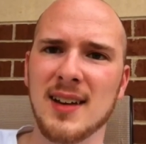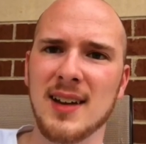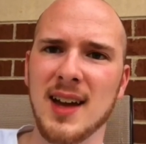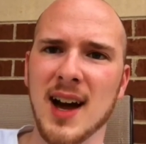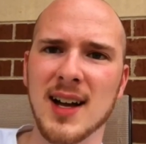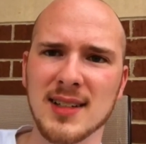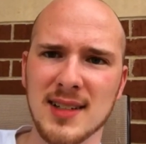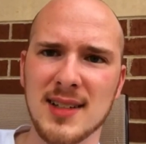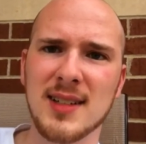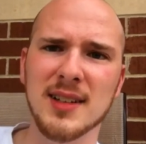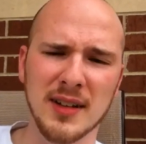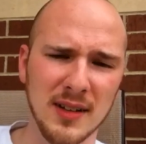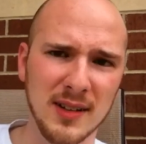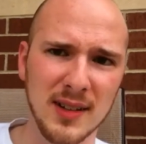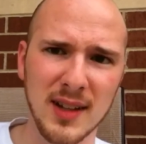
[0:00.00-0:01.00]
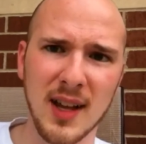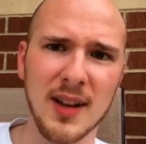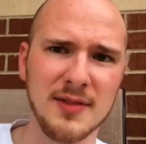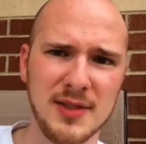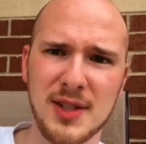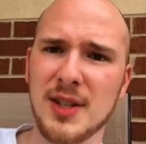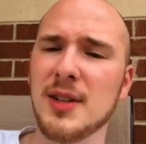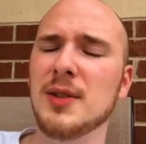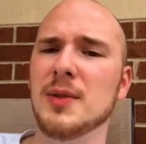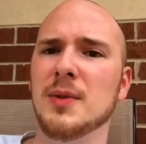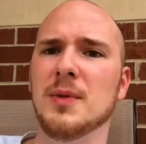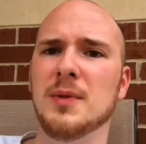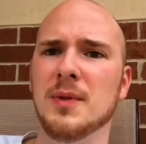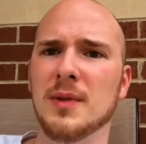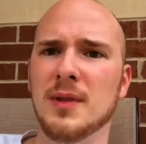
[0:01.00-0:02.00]
God still loves
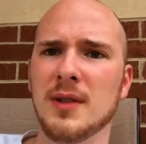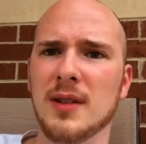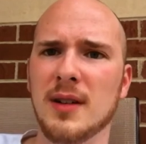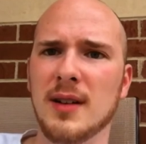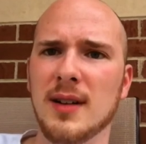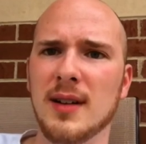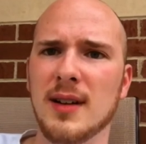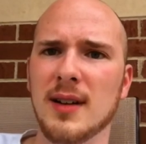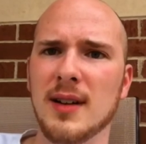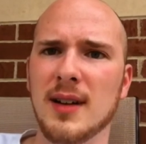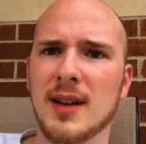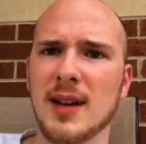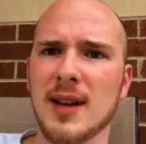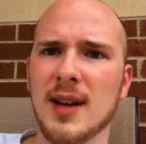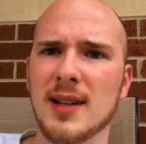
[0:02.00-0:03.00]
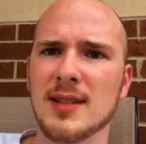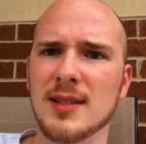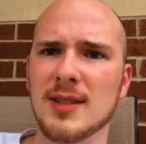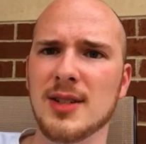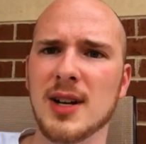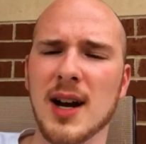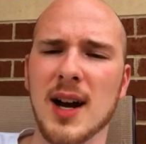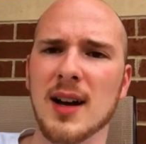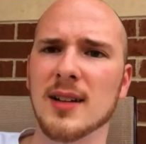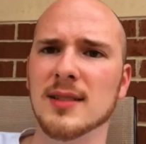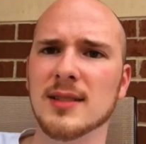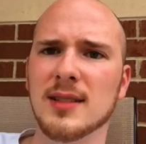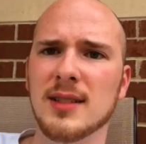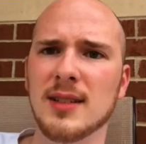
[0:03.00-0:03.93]
you as his child.